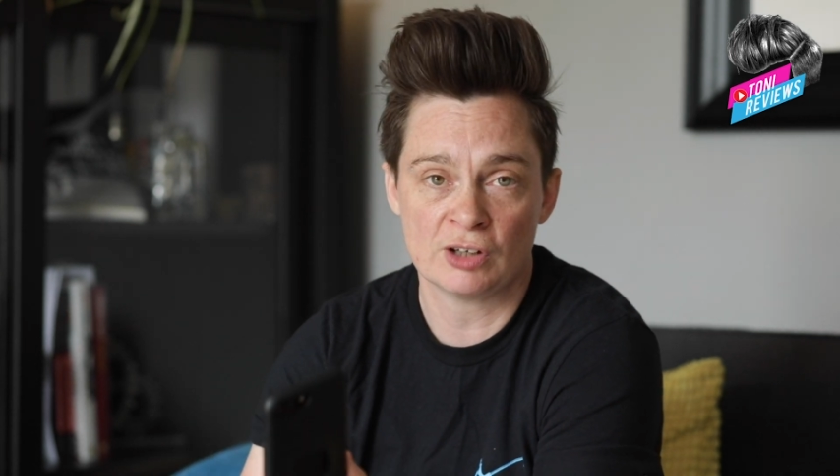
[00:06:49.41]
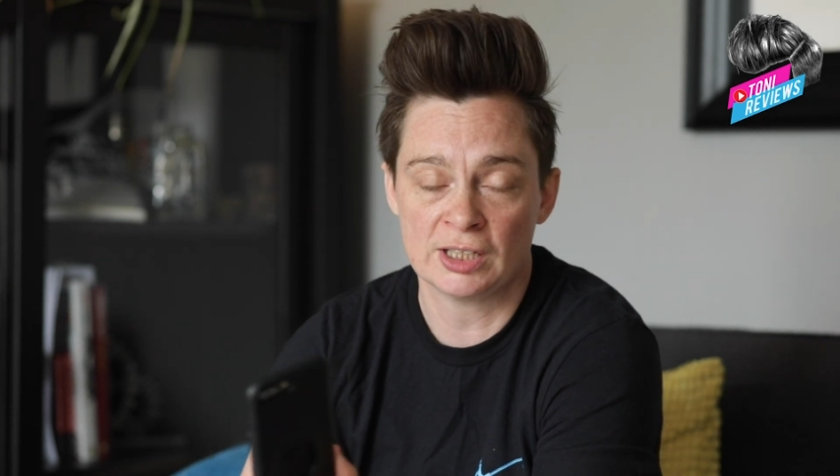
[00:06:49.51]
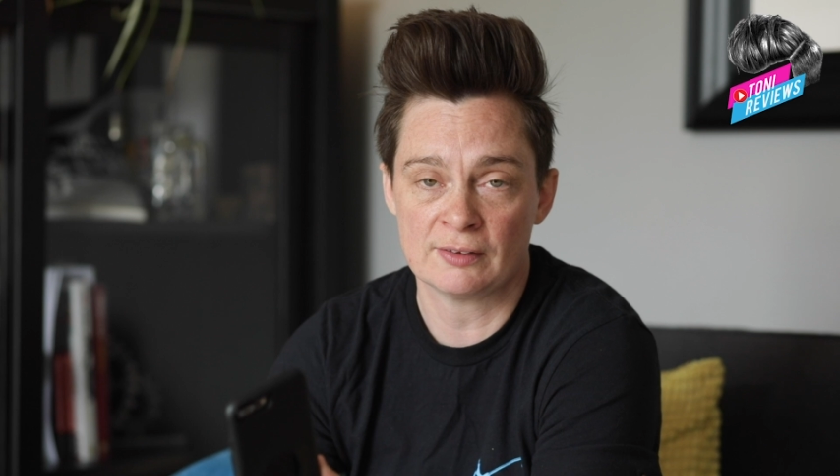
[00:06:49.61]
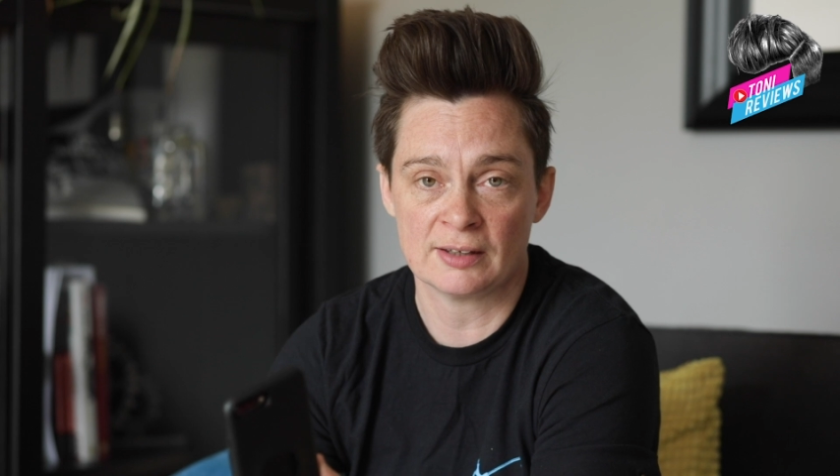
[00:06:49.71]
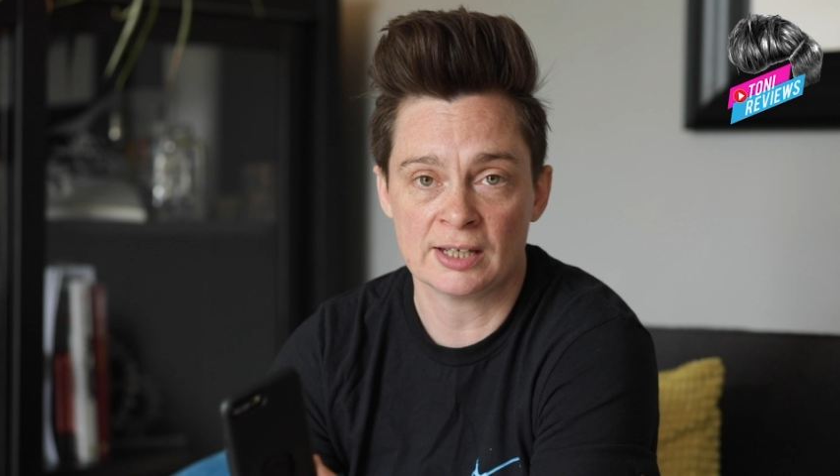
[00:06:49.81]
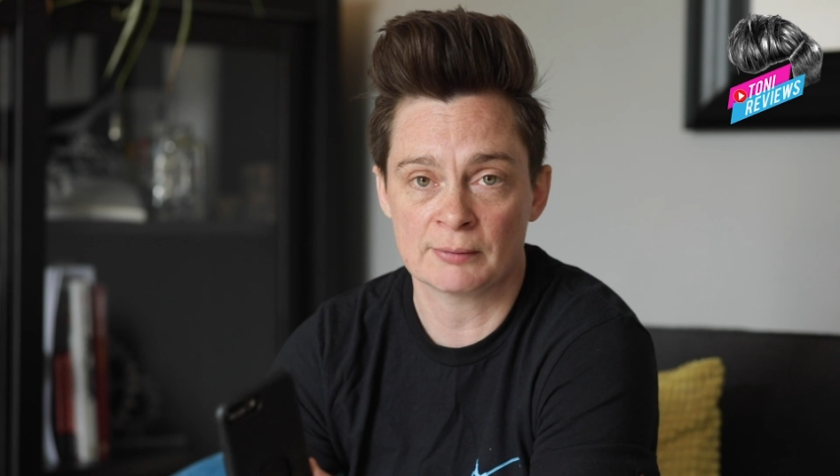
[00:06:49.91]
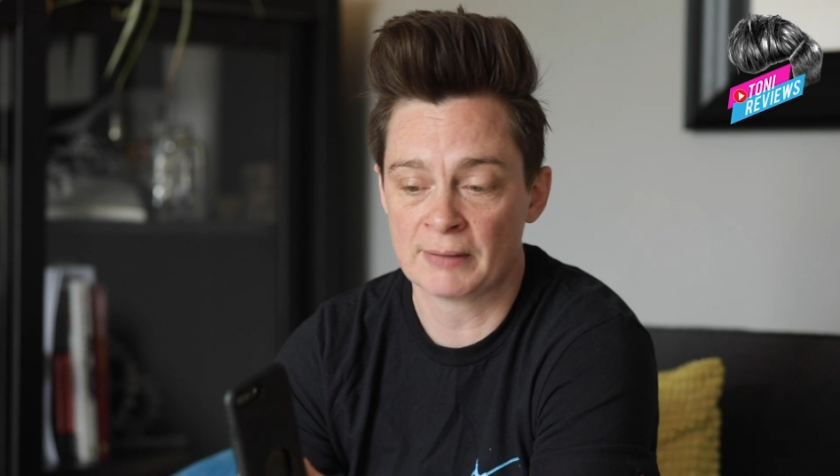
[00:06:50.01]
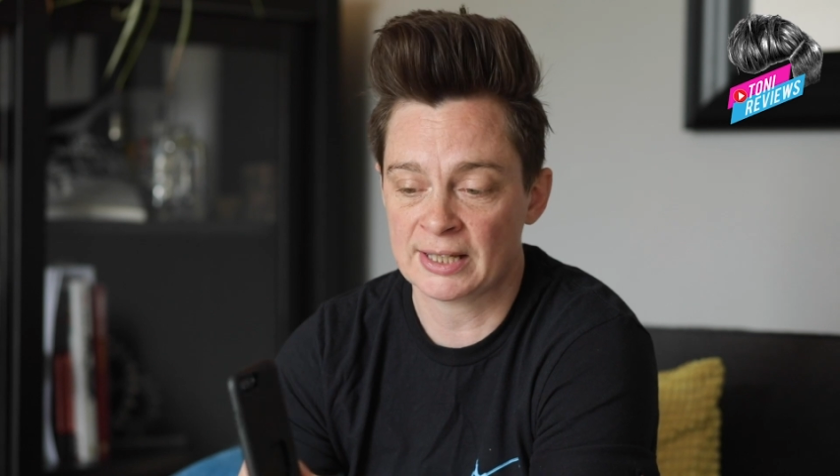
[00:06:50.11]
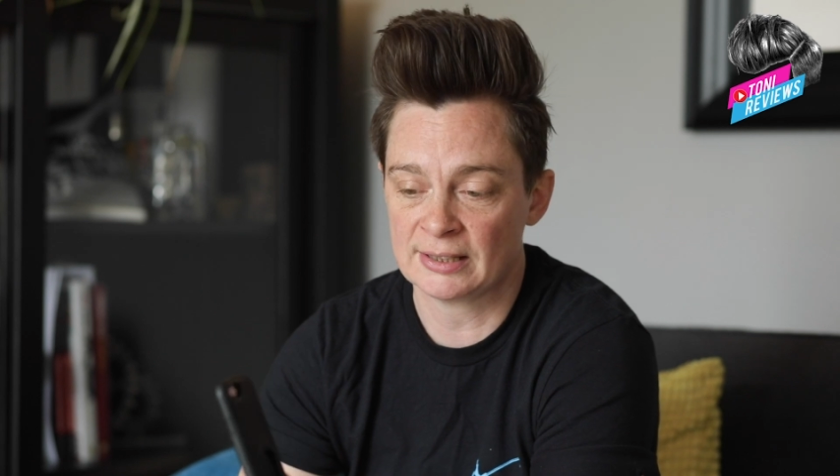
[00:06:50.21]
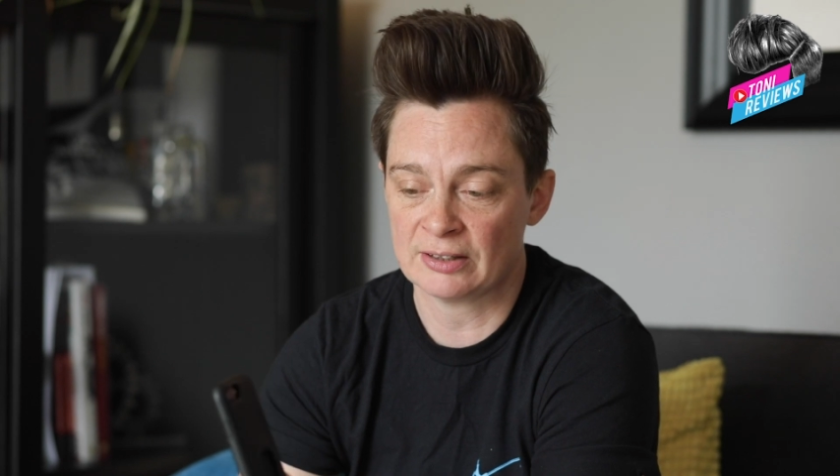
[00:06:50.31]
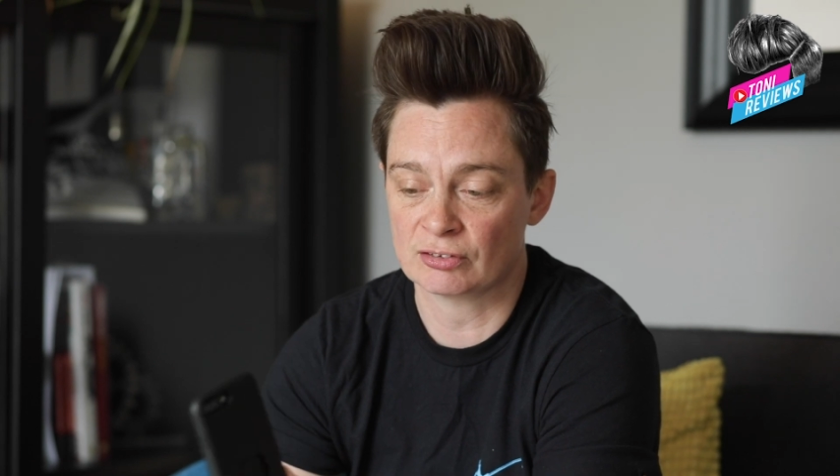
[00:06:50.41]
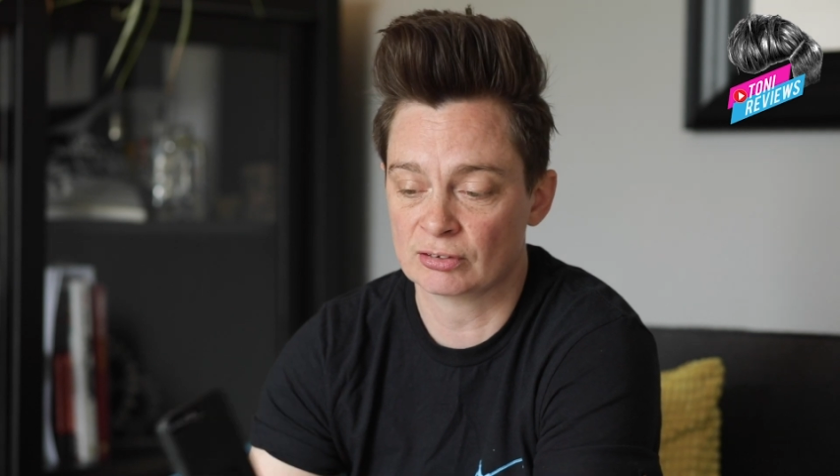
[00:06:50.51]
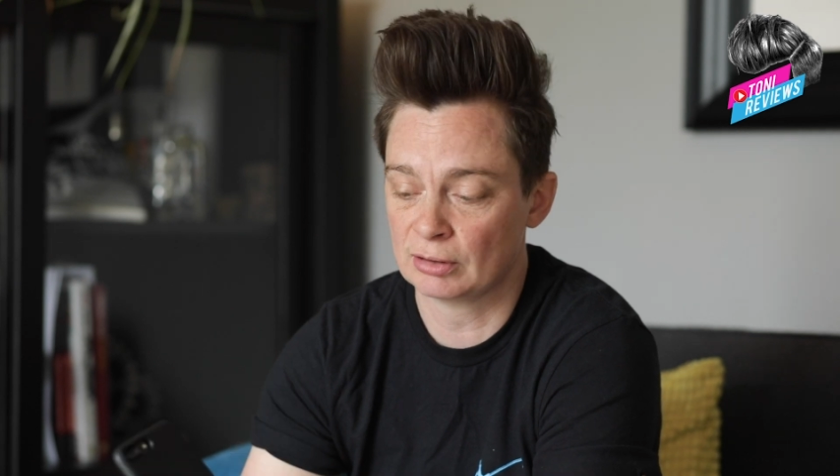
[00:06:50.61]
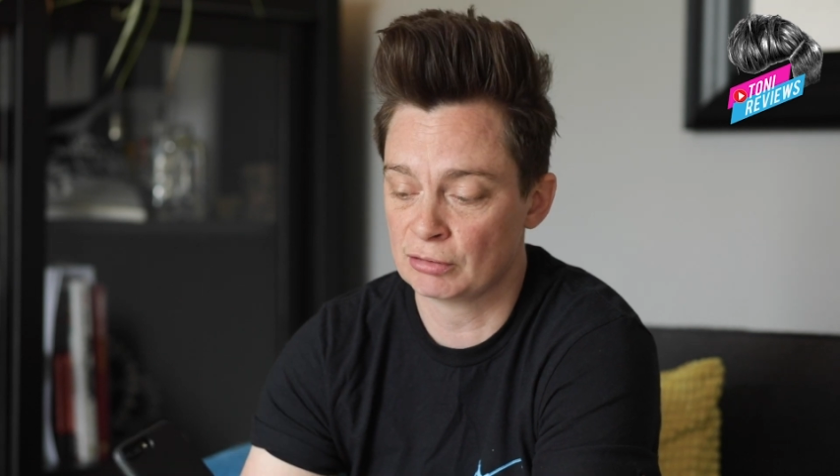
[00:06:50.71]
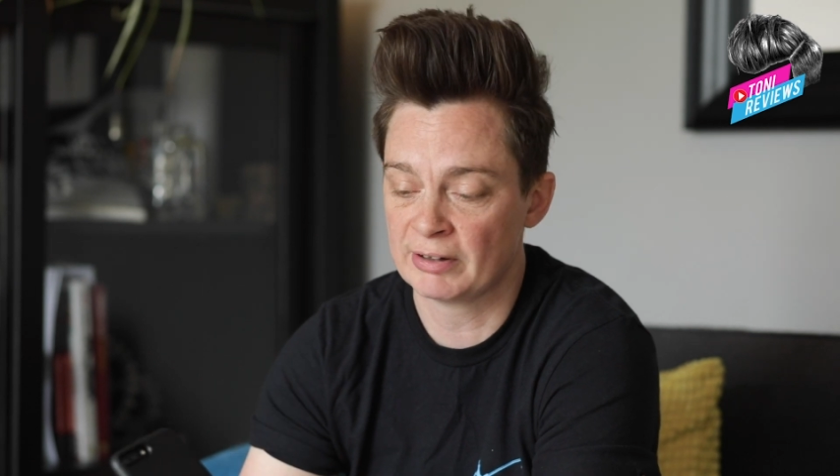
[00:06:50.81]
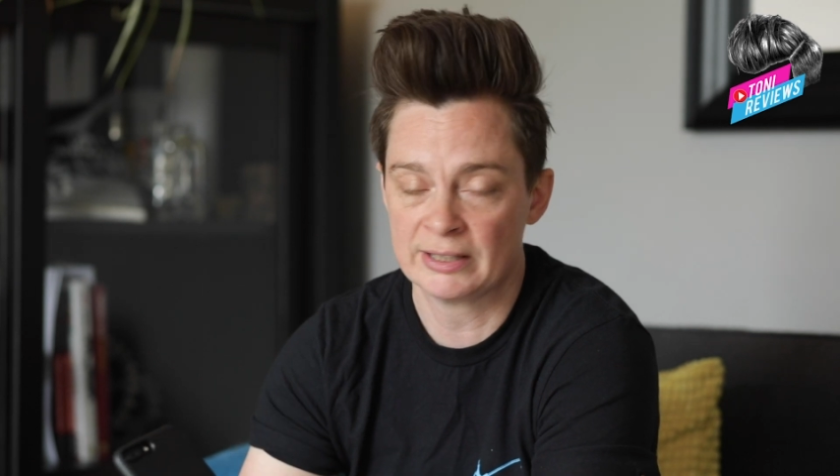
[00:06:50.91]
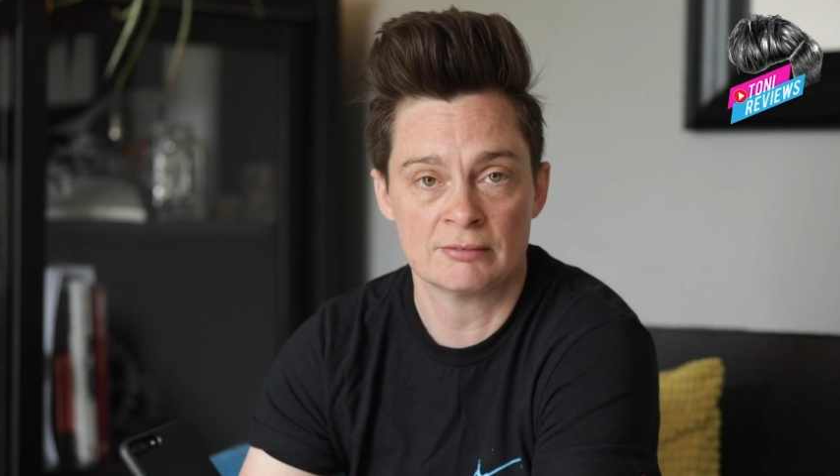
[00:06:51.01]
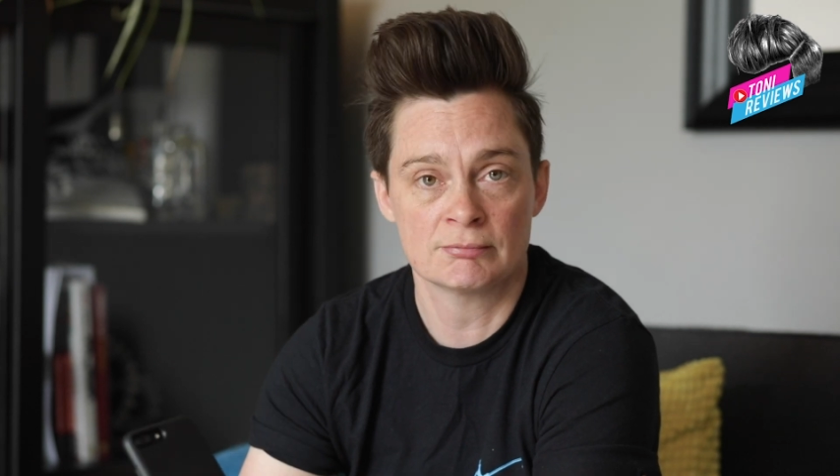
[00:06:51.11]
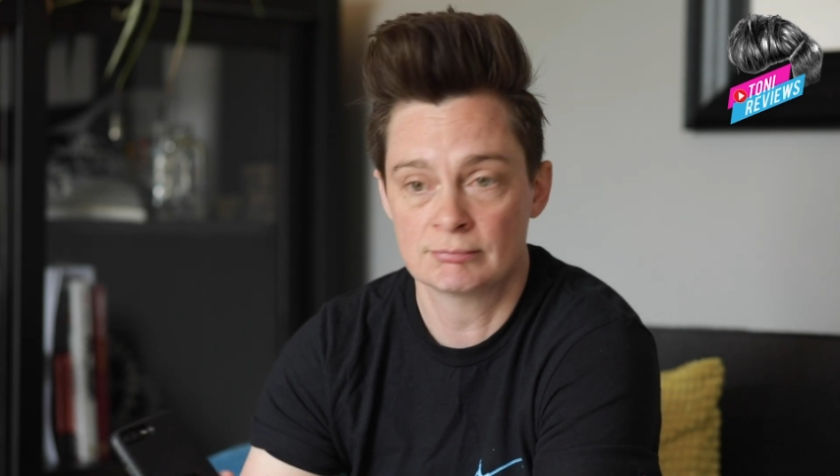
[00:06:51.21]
anything and make this a great,